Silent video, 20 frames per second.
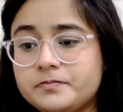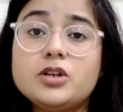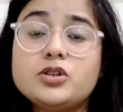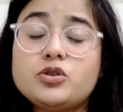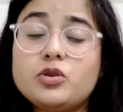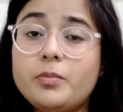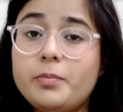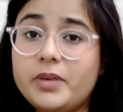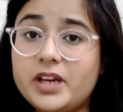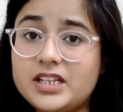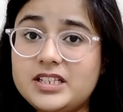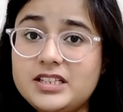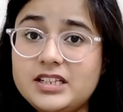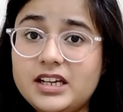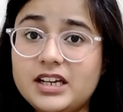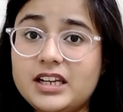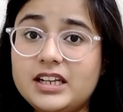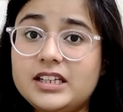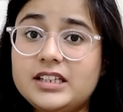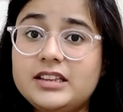So
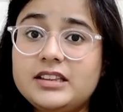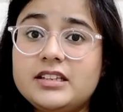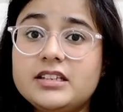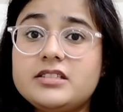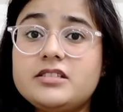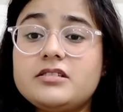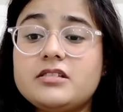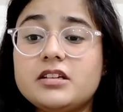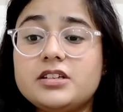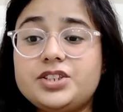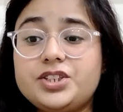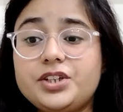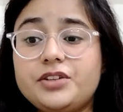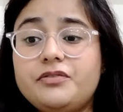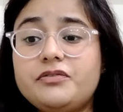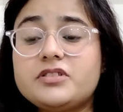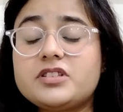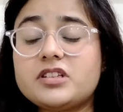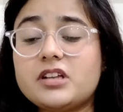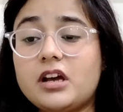basically this
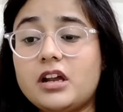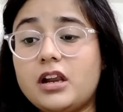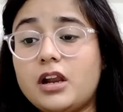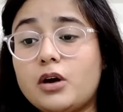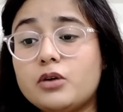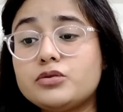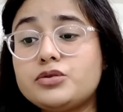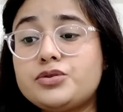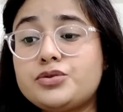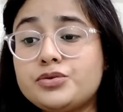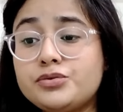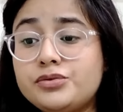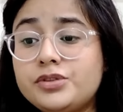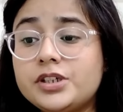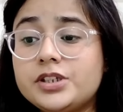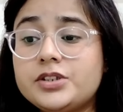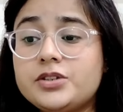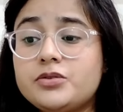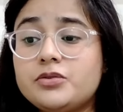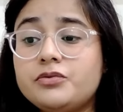shifts allow
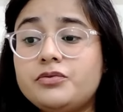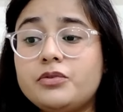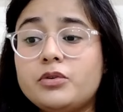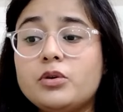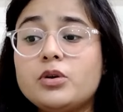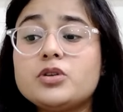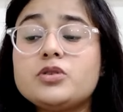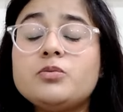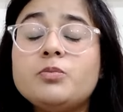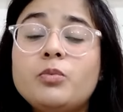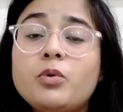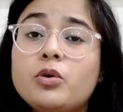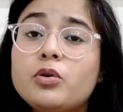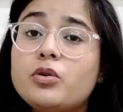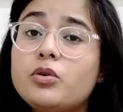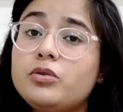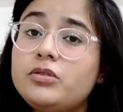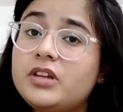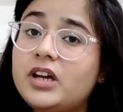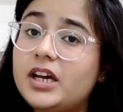students to focus
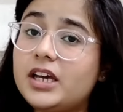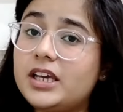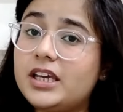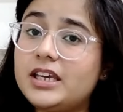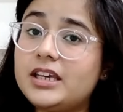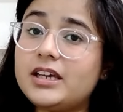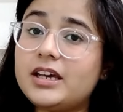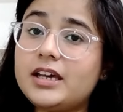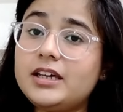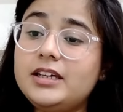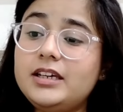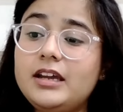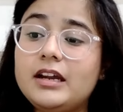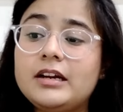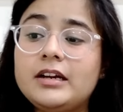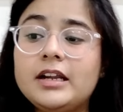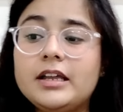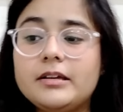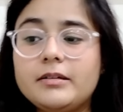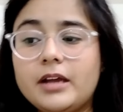more on the AI
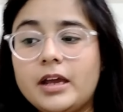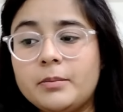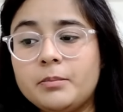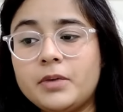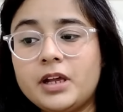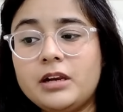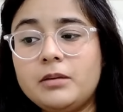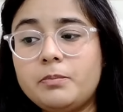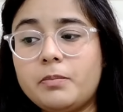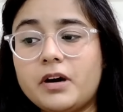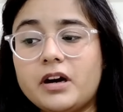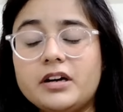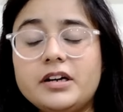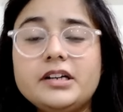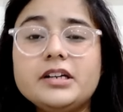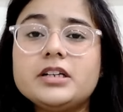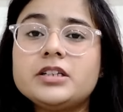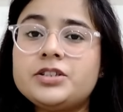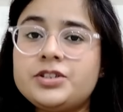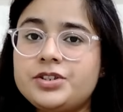and ML
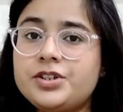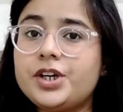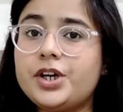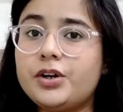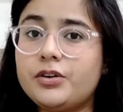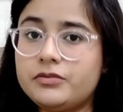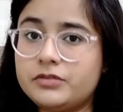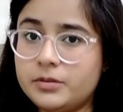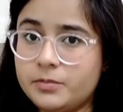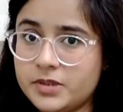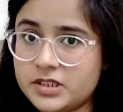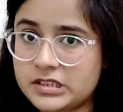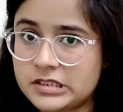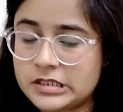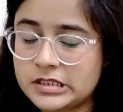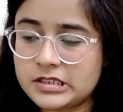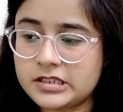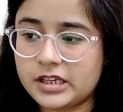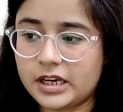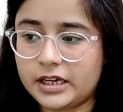part instead of the
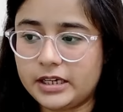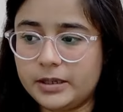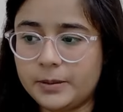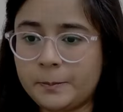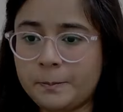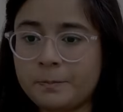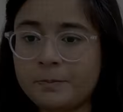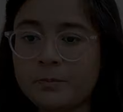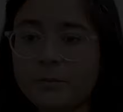business side.